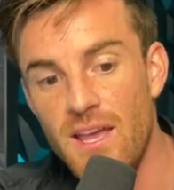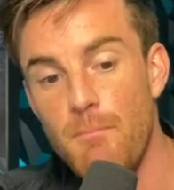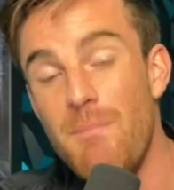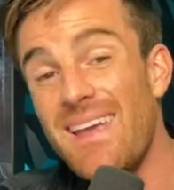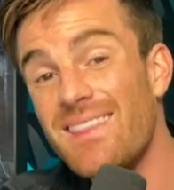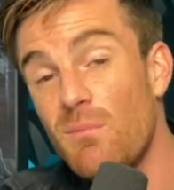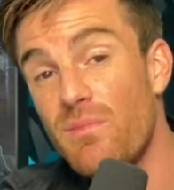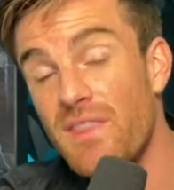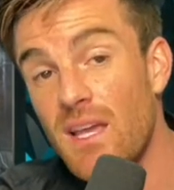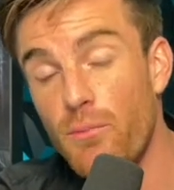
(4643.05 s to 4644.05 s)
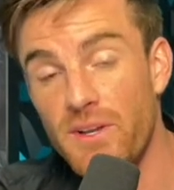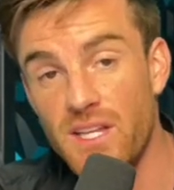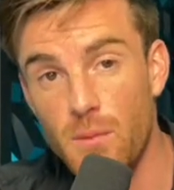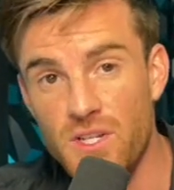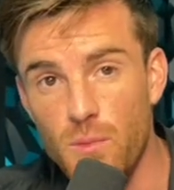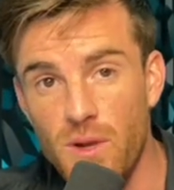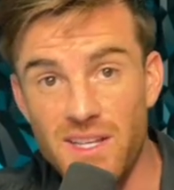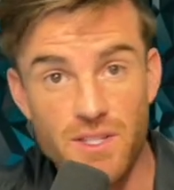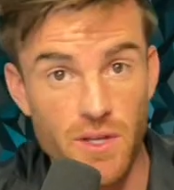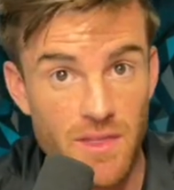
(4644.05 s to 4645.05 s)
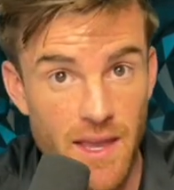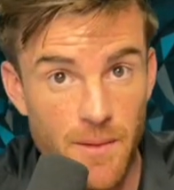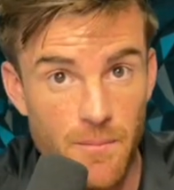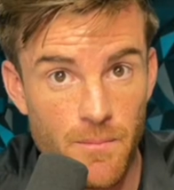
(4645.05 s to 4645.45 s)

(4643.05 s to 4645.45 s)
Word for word: make them think printing a bunch of money is a good thing.